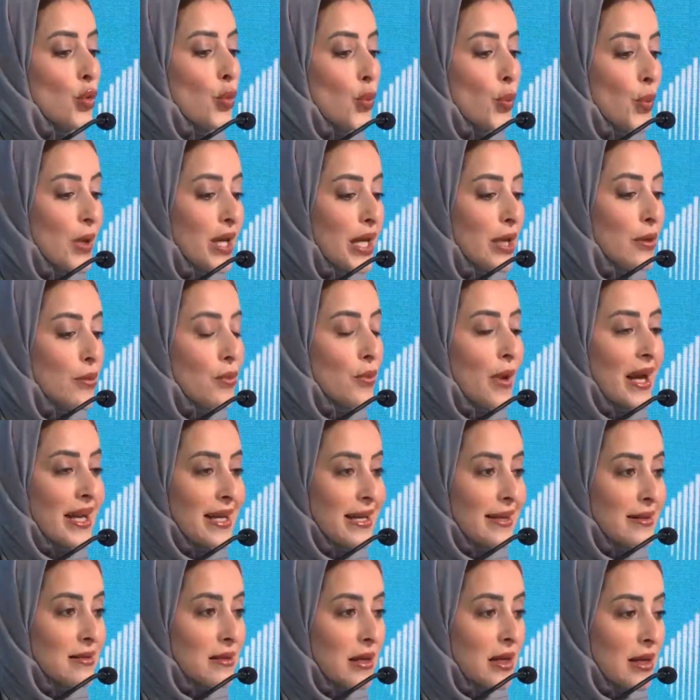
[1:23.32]
we
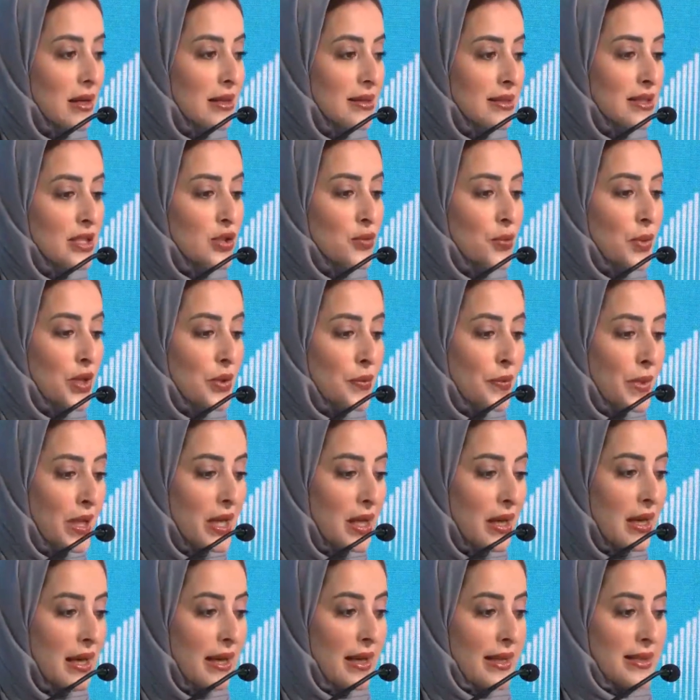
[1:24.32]
recognize and we
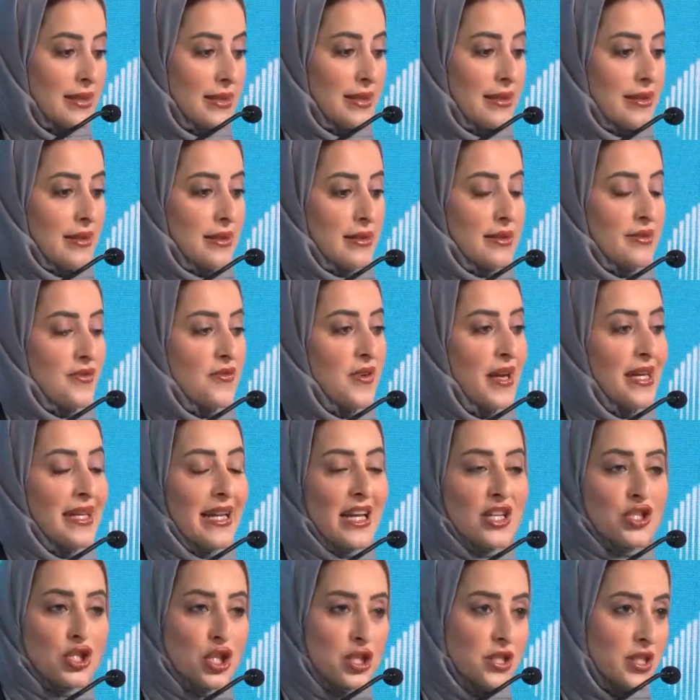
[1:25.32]
realize that
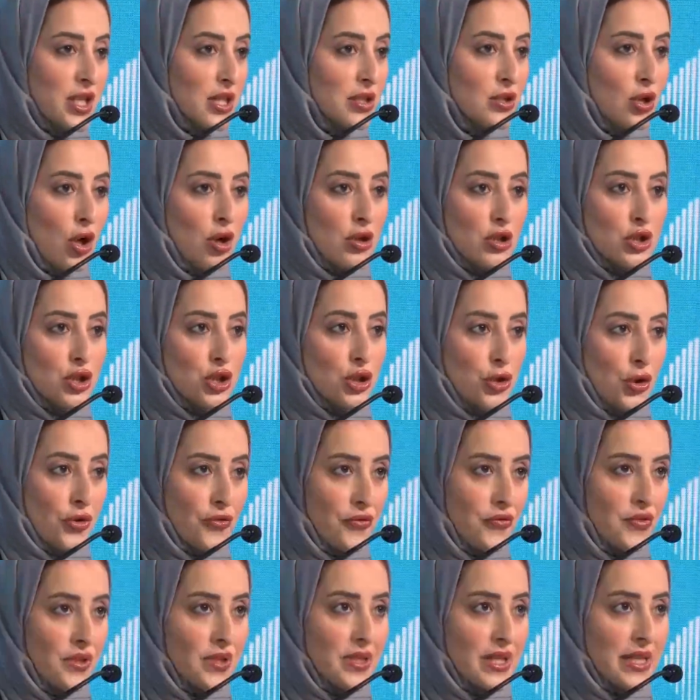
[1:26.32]
financial technology, or
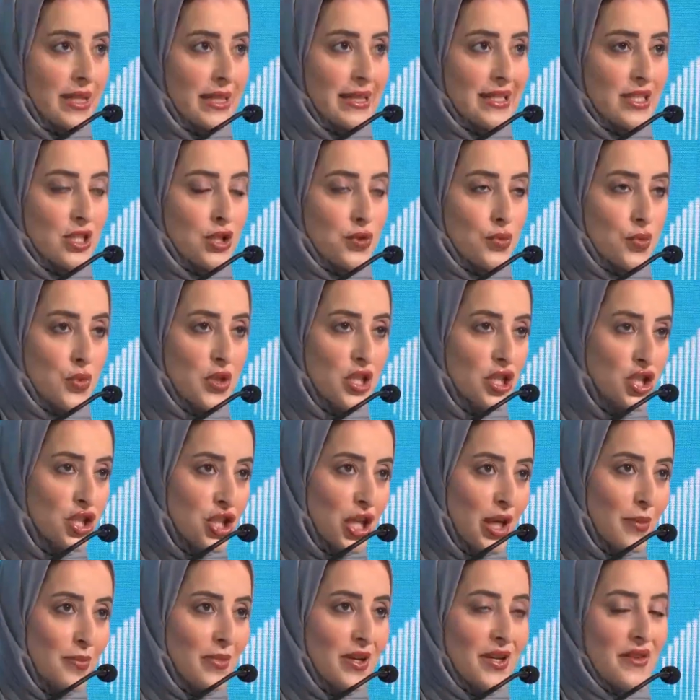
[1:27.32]
fintech, it's
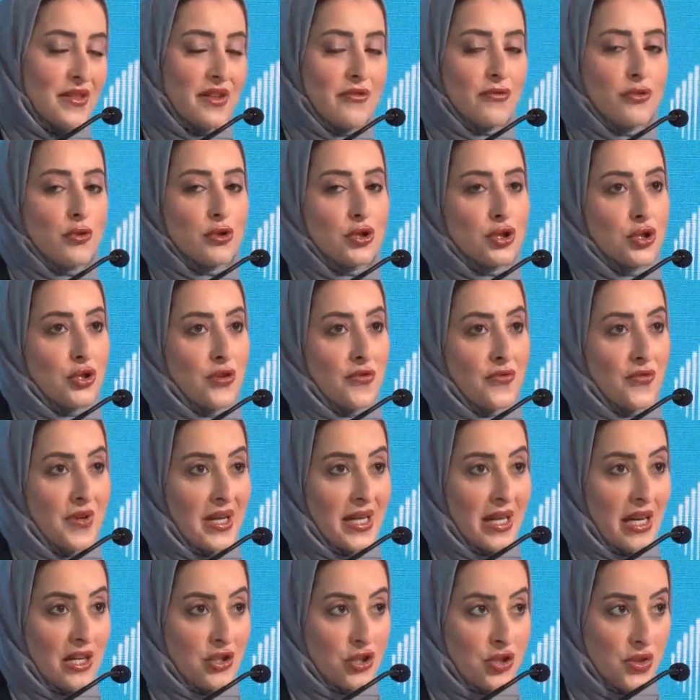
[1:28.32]
reshaping the future of
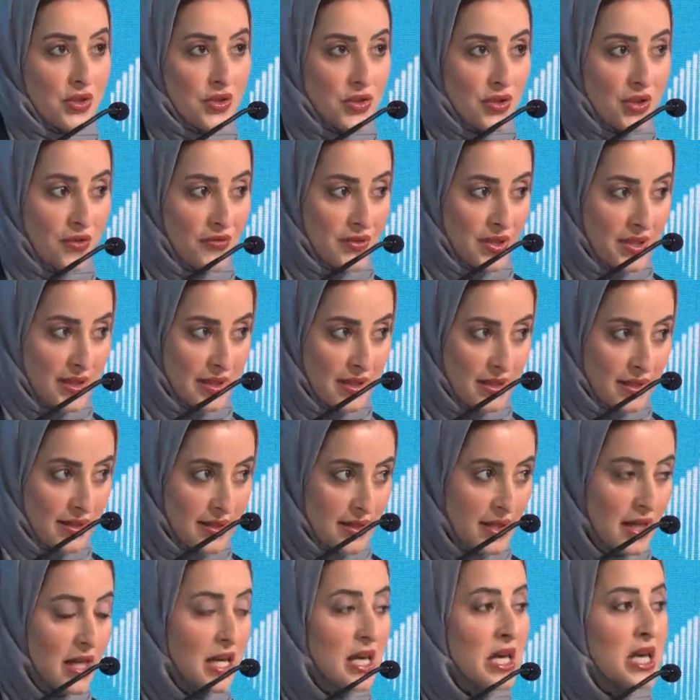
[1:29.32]
financial services.